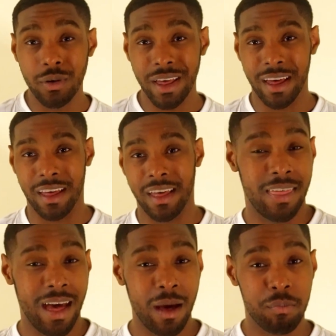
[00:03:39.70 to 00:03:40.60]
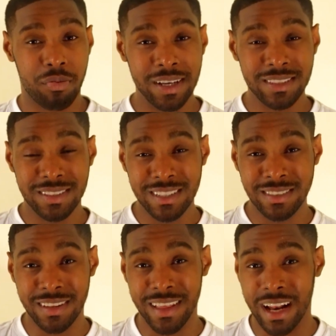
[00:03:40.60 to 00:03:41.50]
Okay, that brings
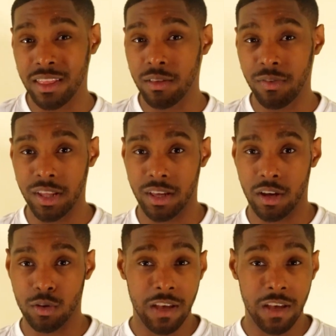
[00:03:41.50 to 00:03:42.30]
us to the end of the video.